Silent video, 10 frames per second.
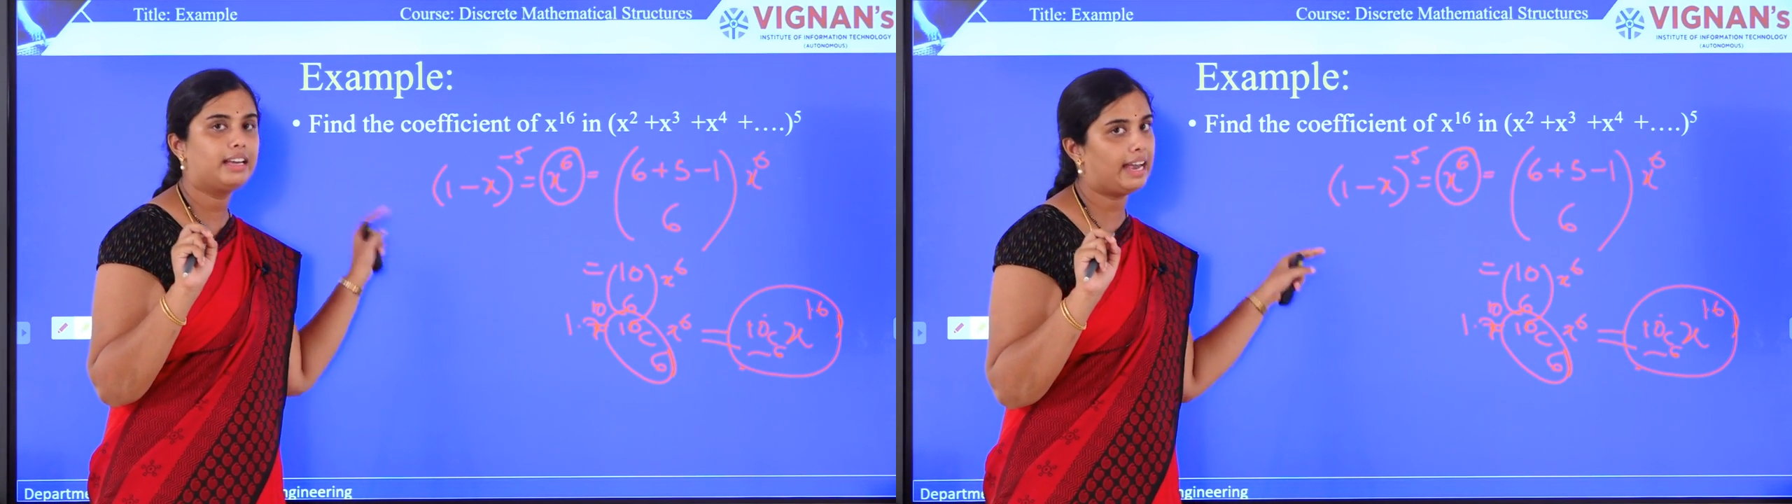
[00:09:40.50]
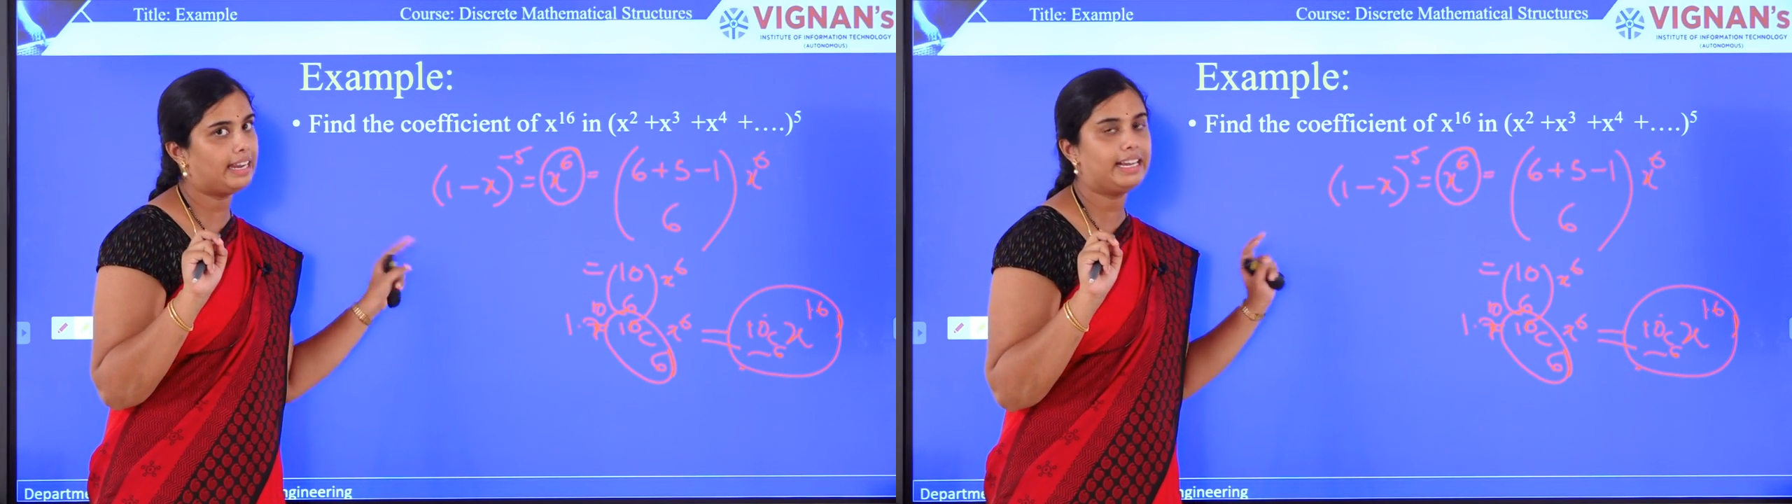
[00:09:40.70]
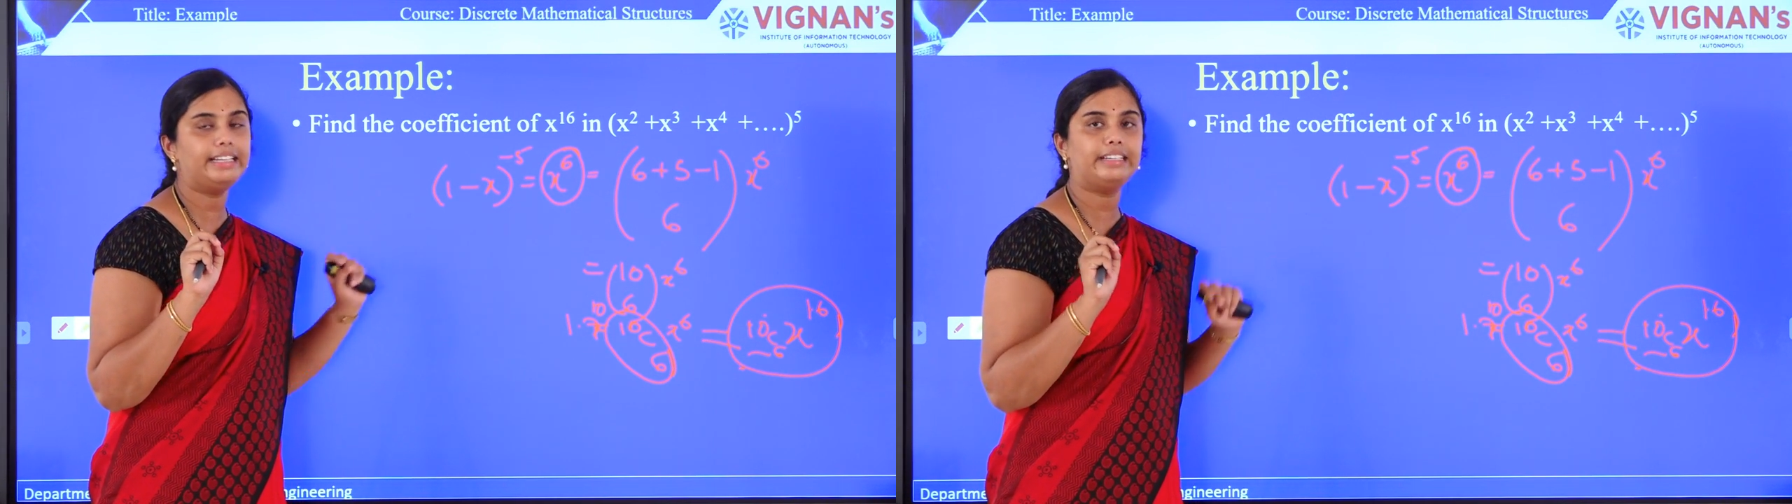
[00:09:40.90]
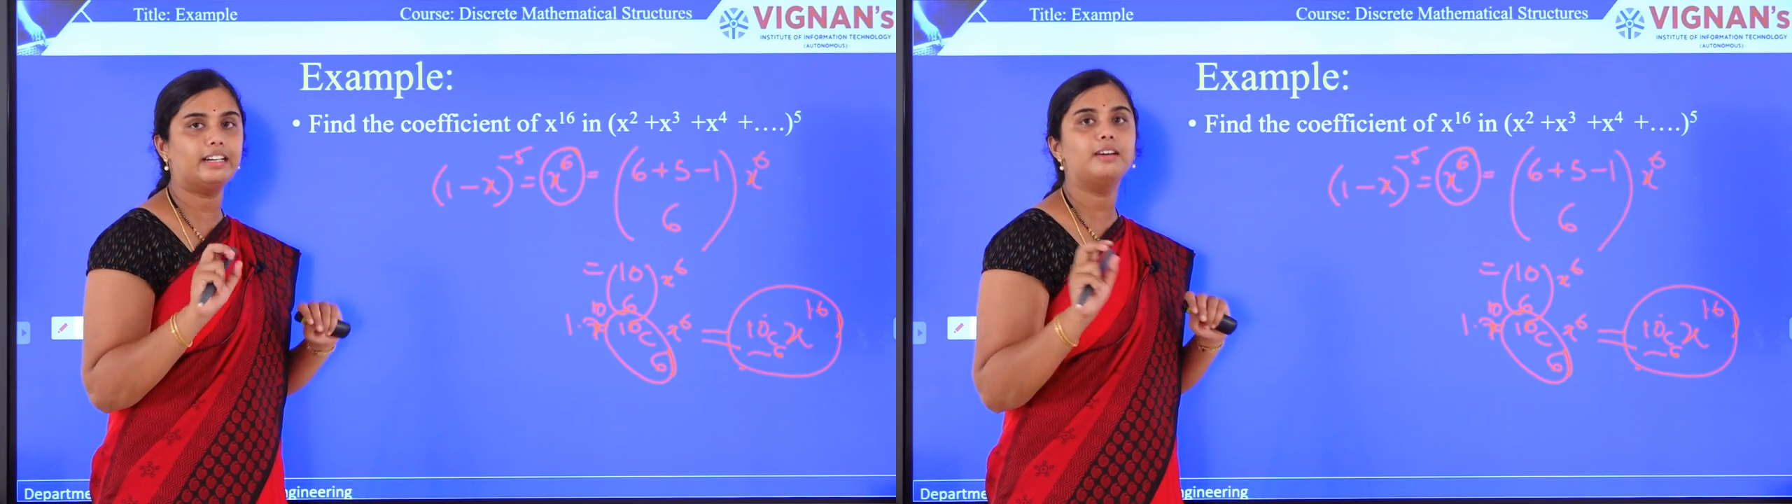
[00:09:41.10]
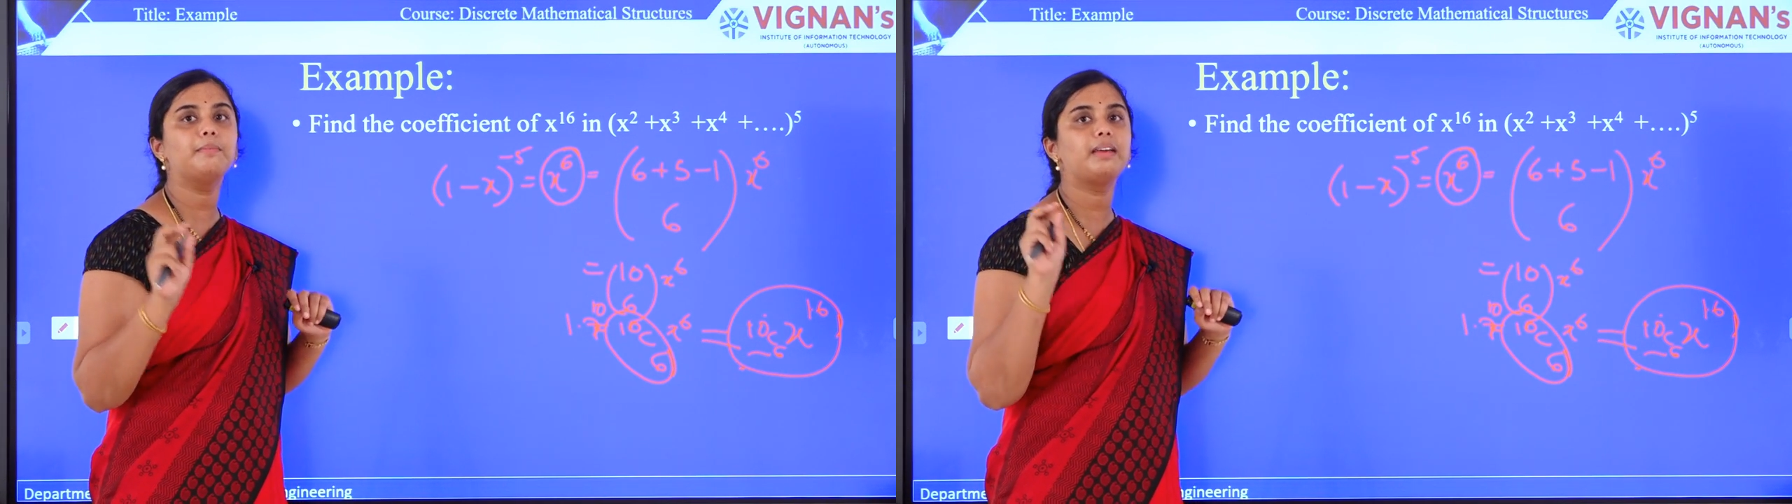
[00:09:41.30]
any
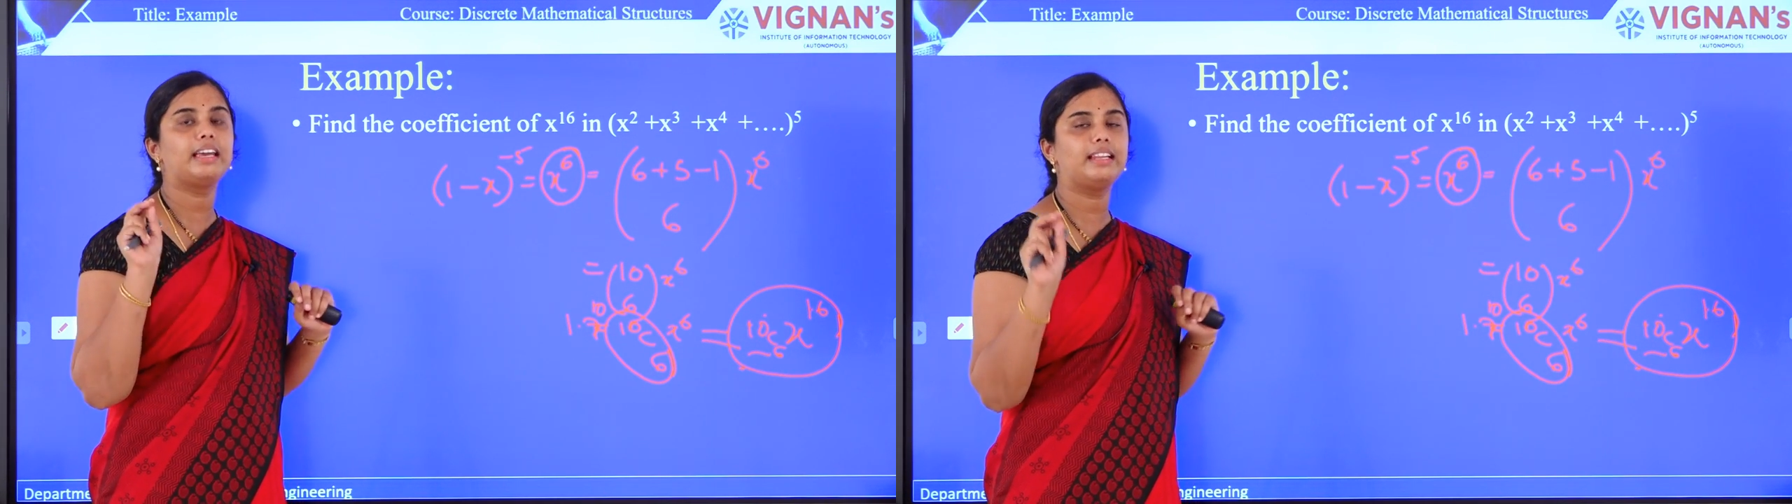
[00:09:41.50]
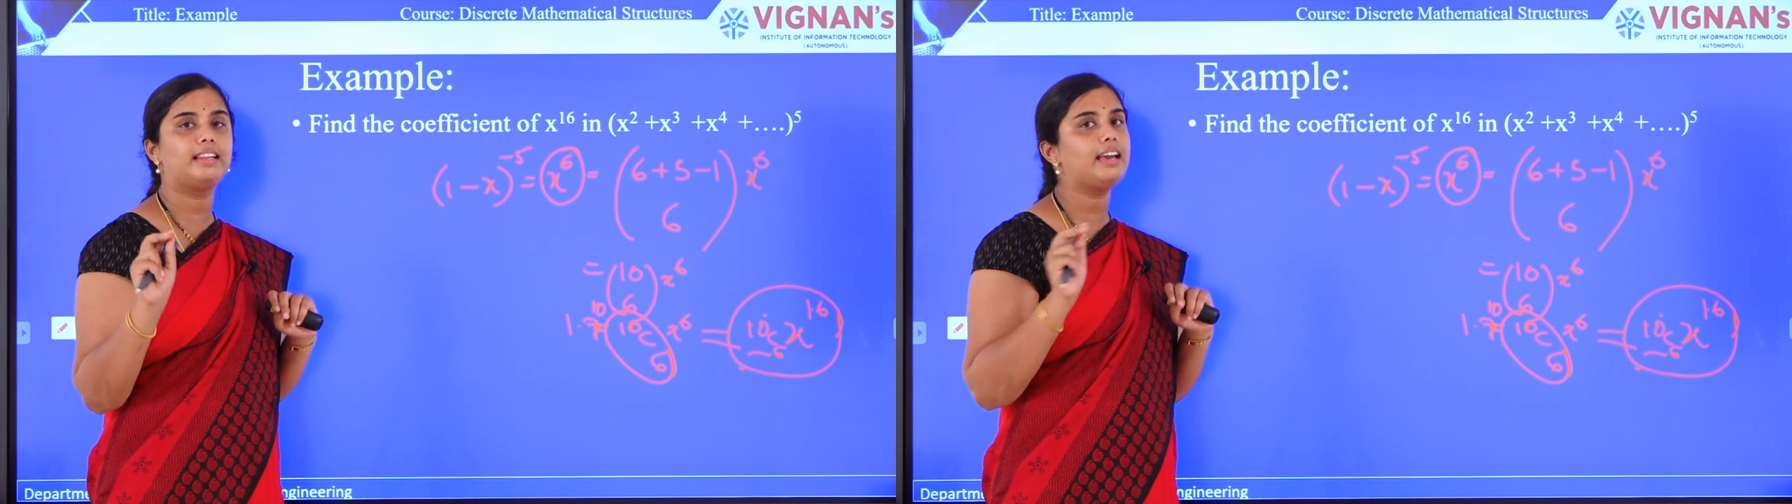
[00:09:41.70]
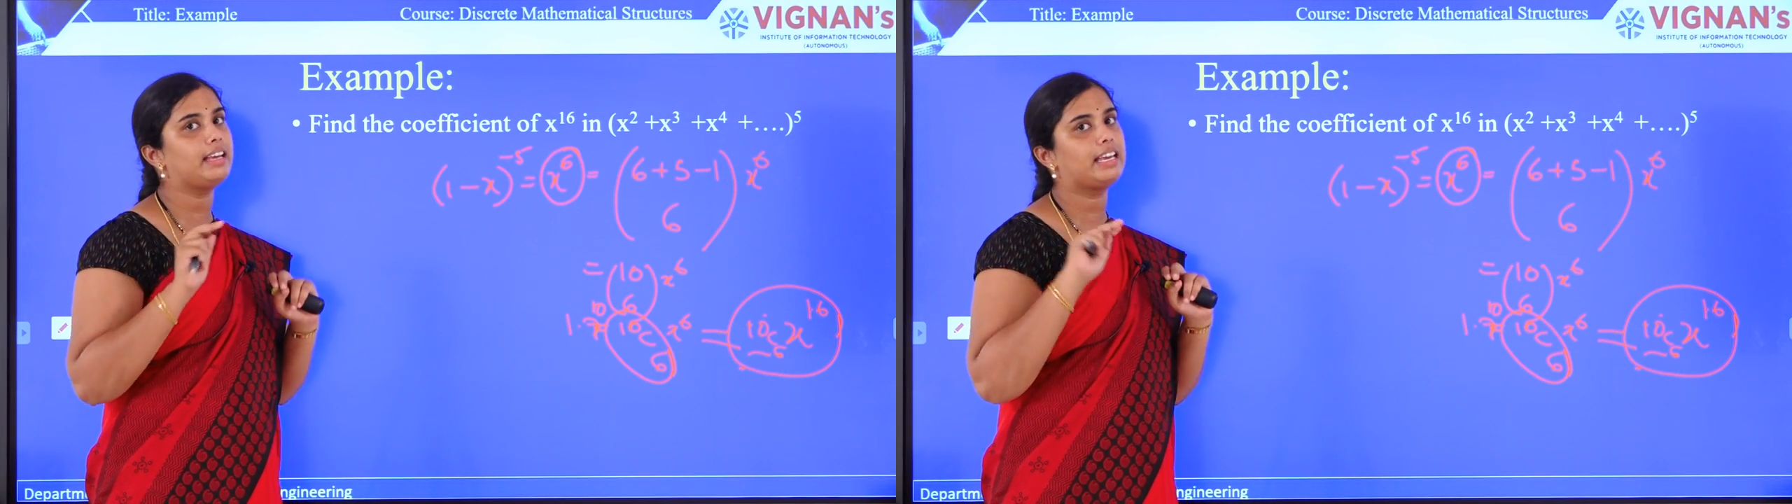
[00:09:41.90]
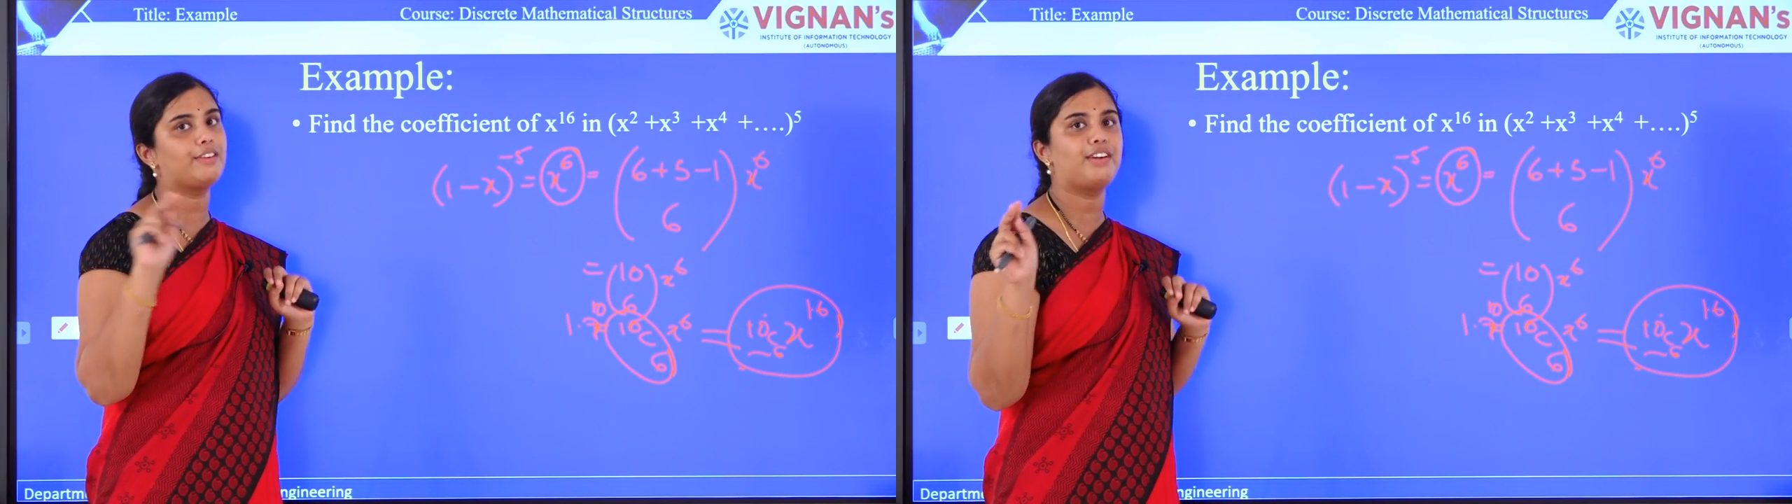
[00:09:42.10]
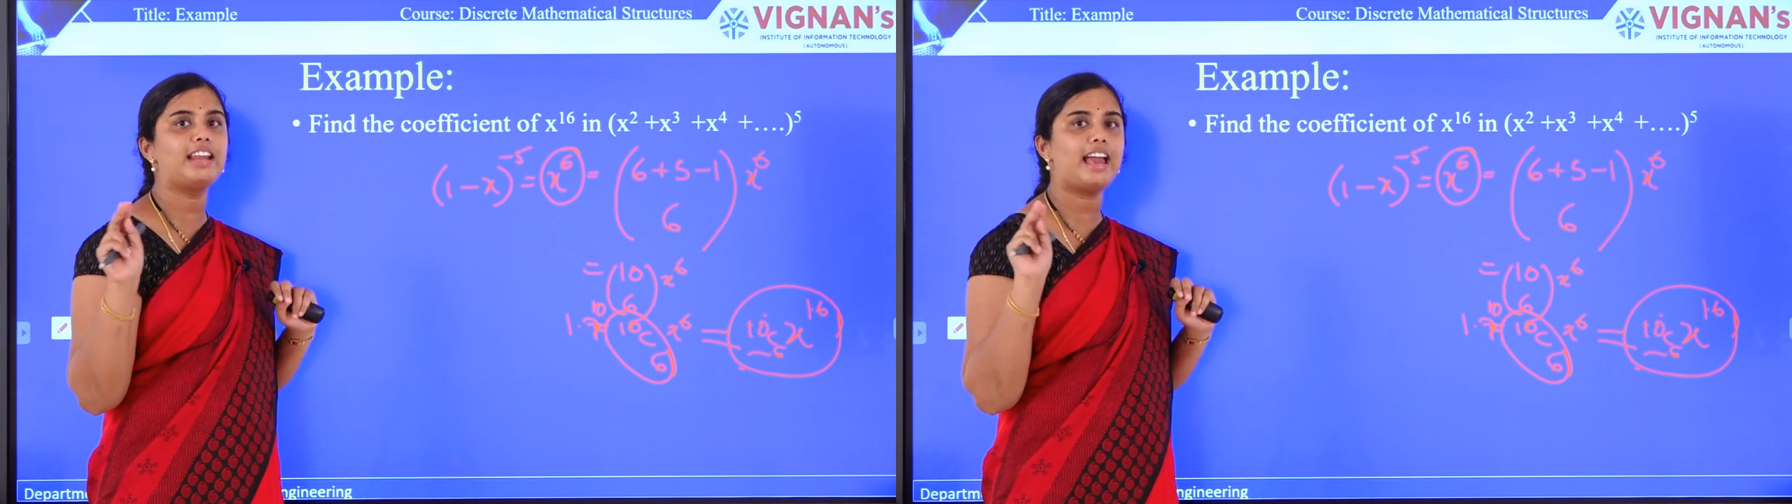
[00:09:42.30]
term in a
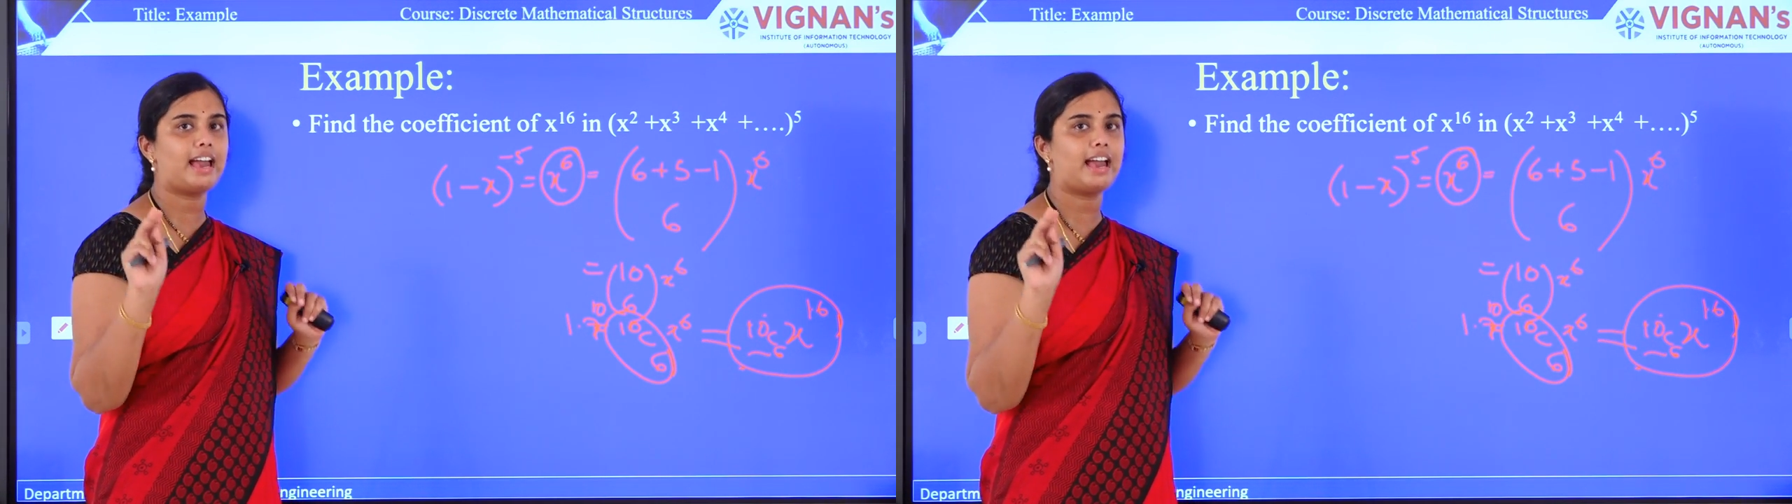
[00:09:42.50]
given